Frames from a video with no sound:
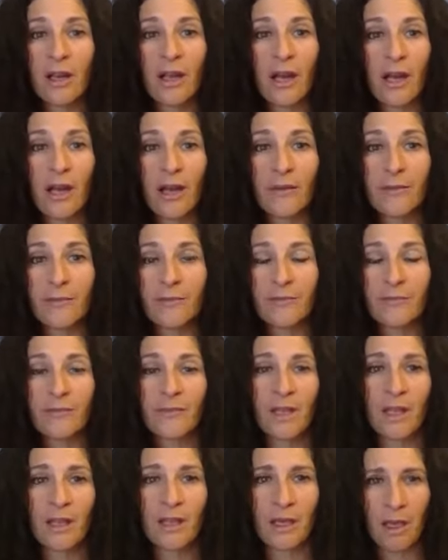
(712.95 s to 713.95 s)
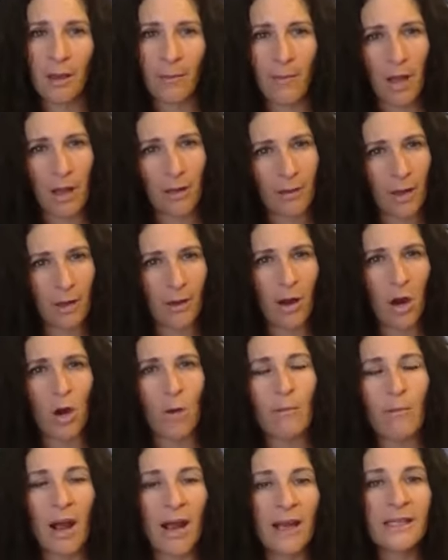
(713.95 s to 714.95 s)
our
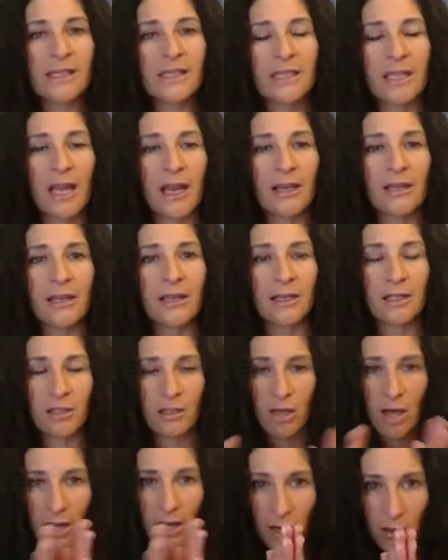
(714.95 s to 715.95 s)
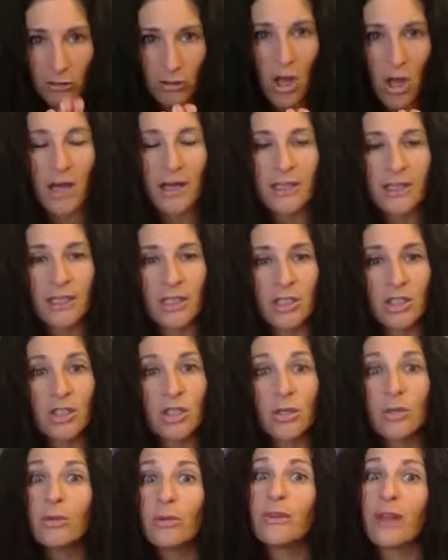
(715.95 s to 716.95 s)
mindset gets kind of locked
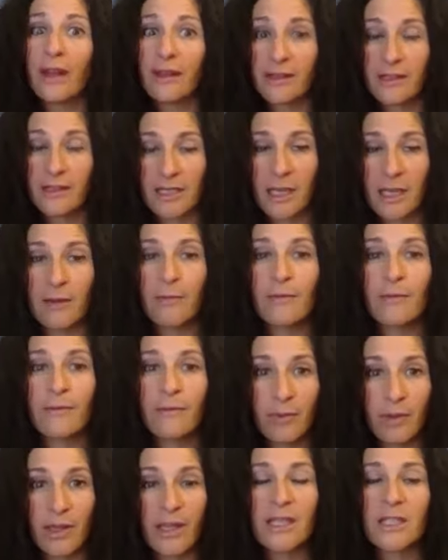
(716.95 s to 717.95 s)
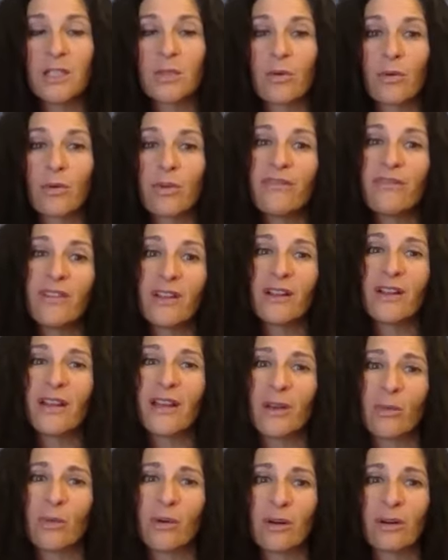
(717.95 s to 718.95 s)
into that same place where we feel
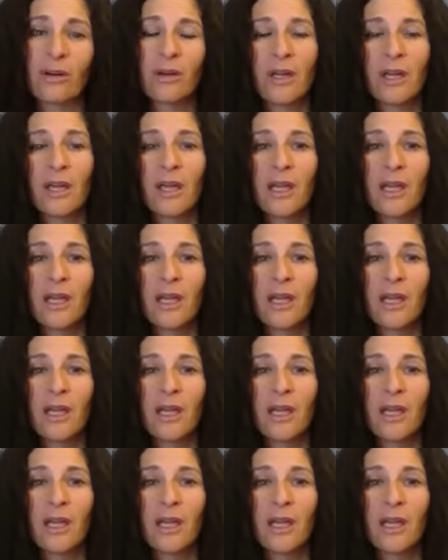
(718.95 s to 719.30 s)
like we're